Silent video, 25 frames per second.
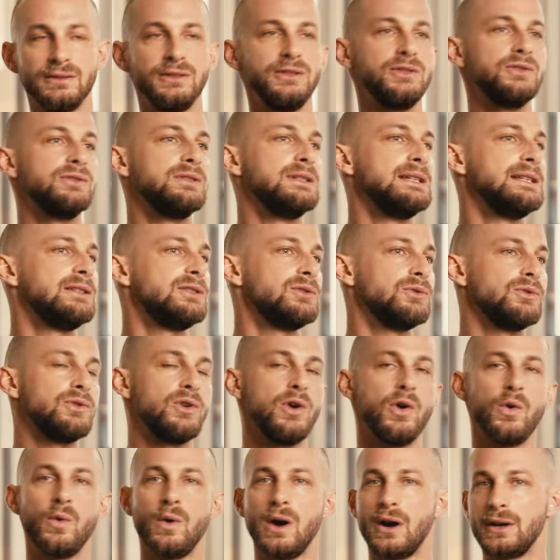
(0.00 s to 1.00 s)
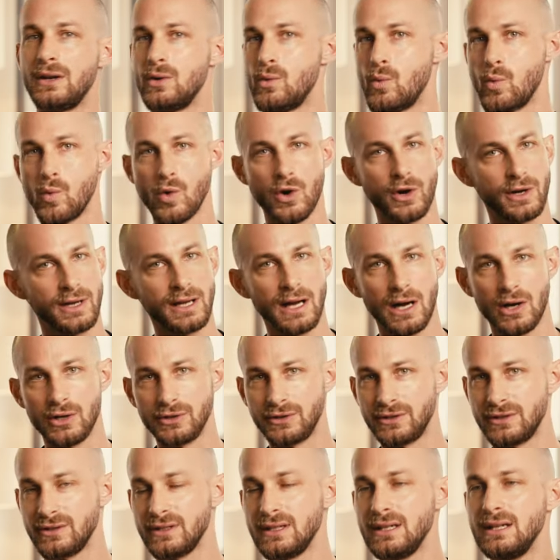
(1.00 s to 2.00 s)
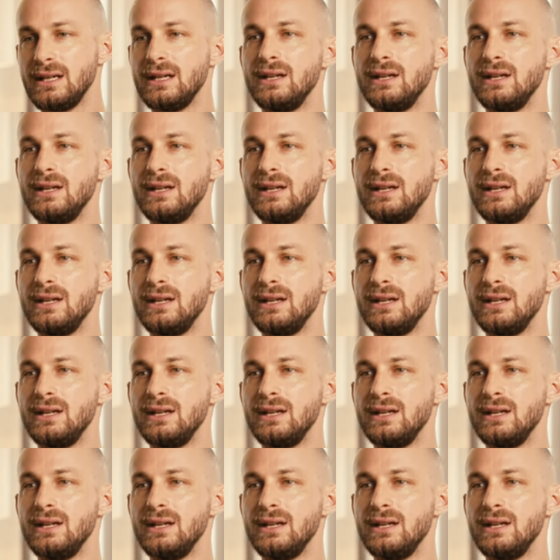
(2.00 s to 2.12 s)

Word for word: You need to go on a workout.